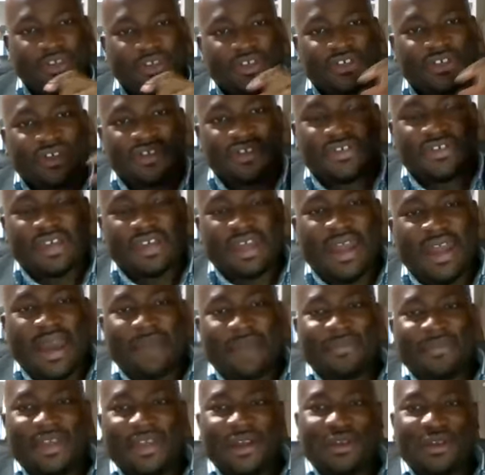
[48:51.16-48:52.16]
she said,
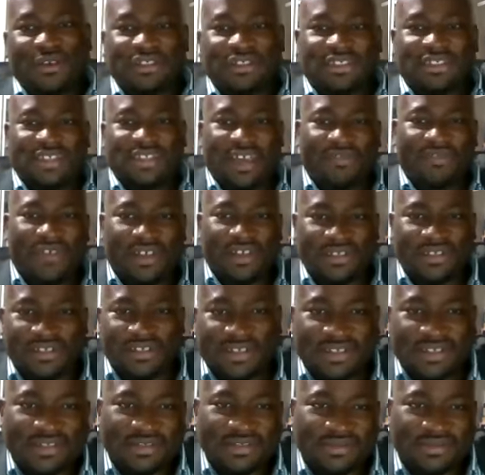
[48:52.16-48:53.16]
I'm the Lord's servant.
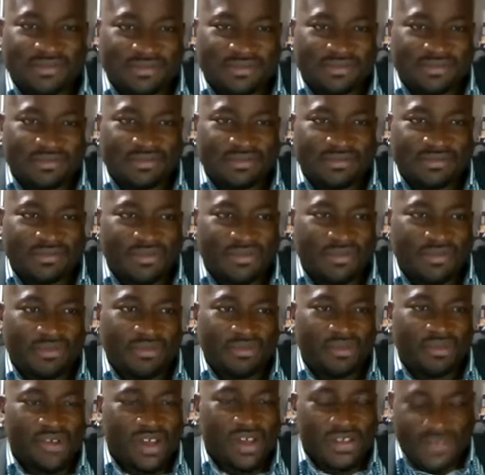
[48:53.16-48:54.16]

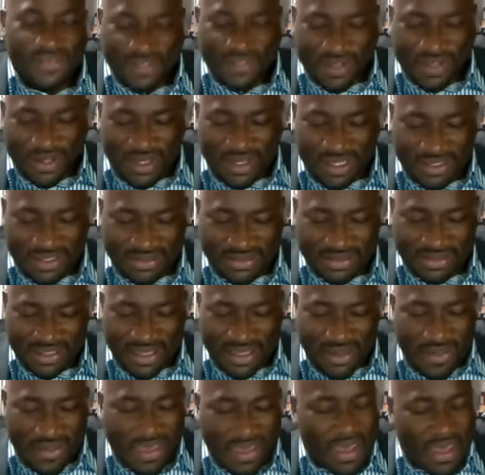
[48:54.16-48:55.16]
Praise God.
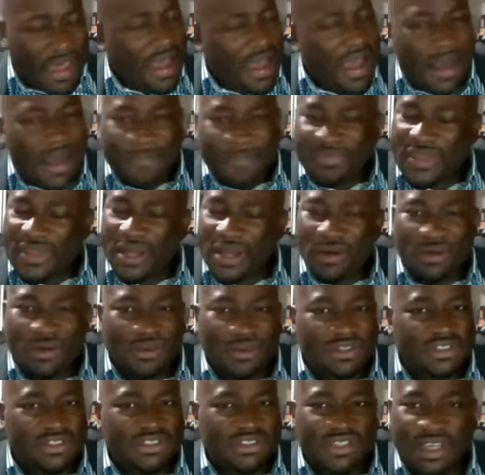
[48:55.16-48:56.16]
I'm the
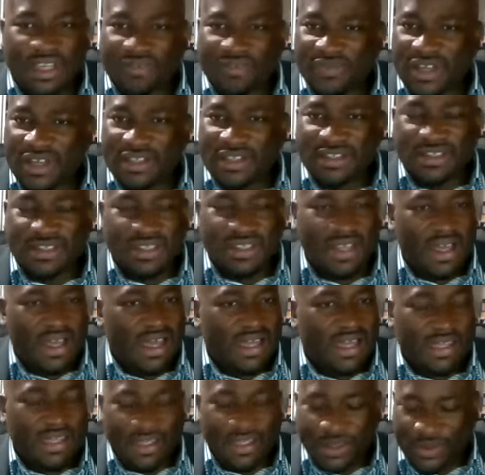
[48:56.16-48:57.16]
Lord's servant.
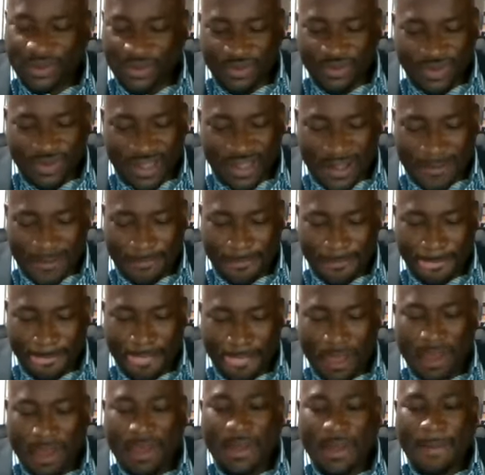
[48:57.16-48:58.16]
Hallelujah.
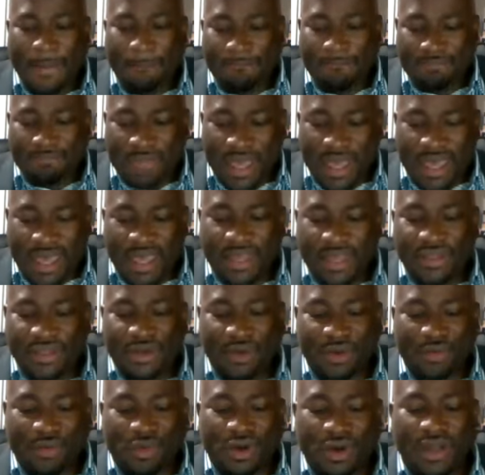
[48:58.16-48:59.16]
May
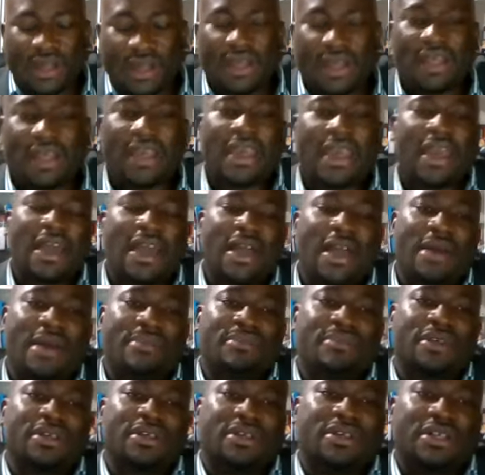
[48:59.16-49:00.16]
your word
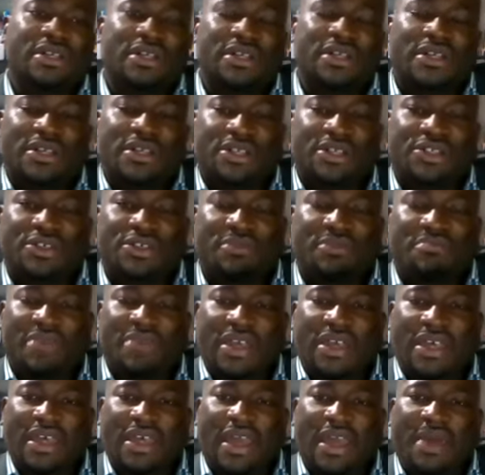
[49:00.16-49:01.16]
come to
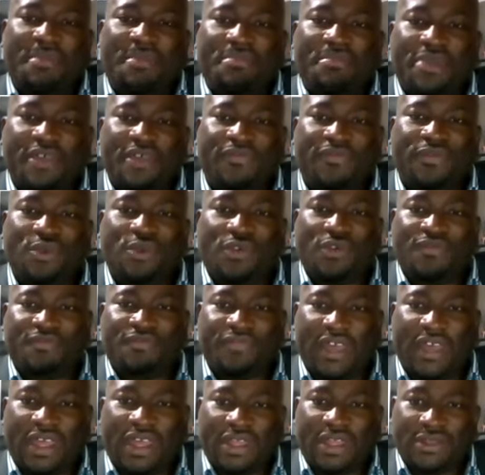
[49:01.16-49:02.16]
me and be
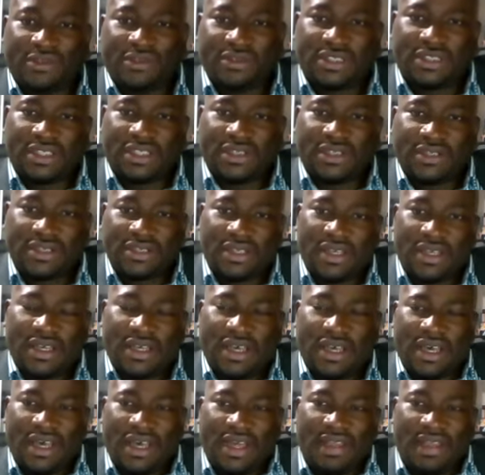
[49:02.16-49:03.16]
fulfilled.
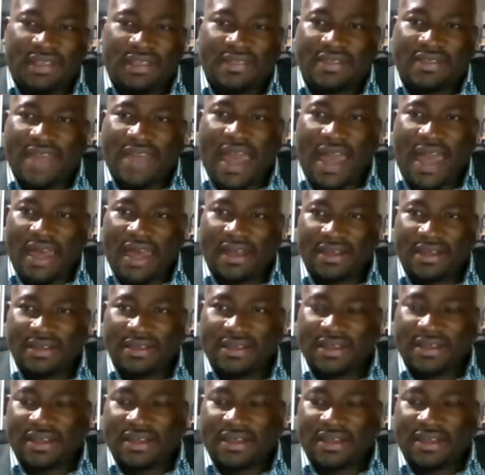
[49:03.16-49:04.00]
That